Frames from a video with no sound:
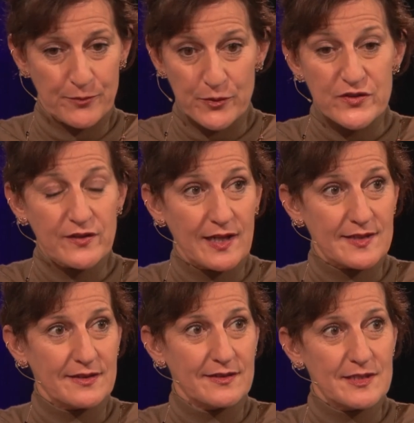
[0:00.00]

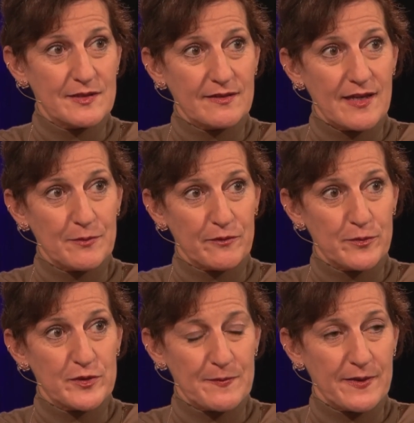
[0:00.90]
personalized in this type of
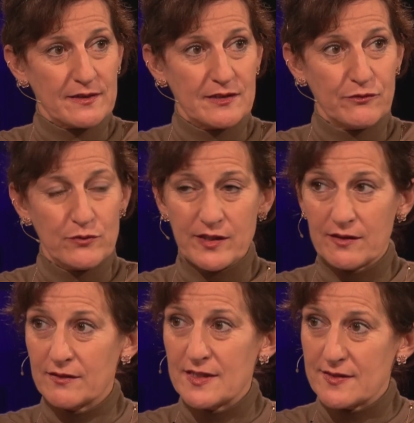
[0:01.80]
perspective. You
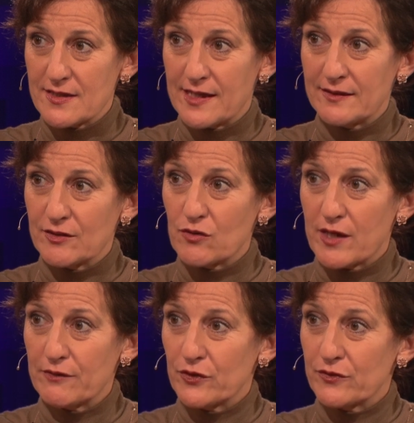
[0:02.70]
can design the
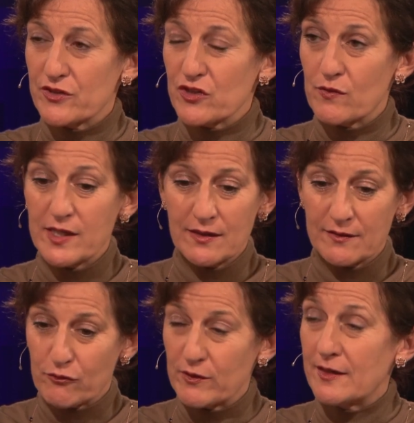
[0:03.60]
graft on the screen in
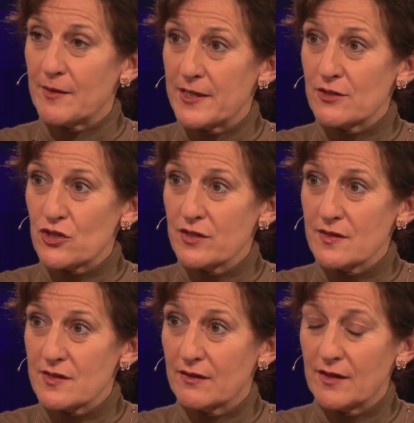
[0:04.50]
3
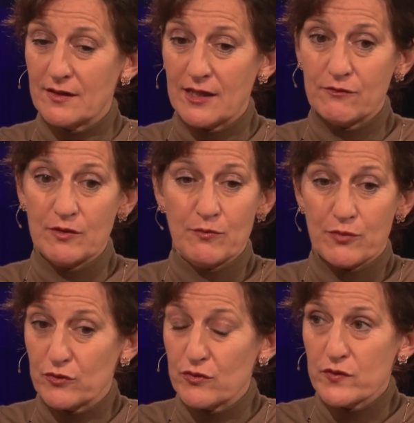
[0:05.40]
dimensions and then have it
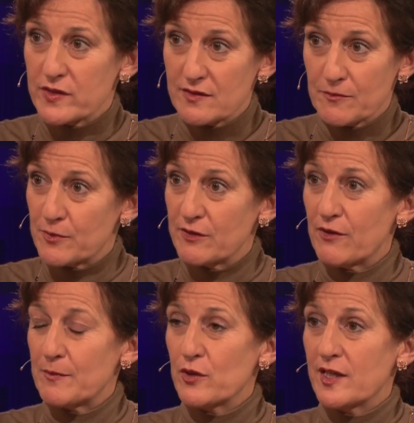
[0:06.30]
produced as a
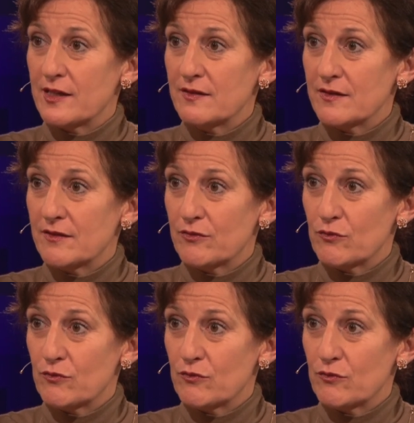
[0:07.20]
prefabricated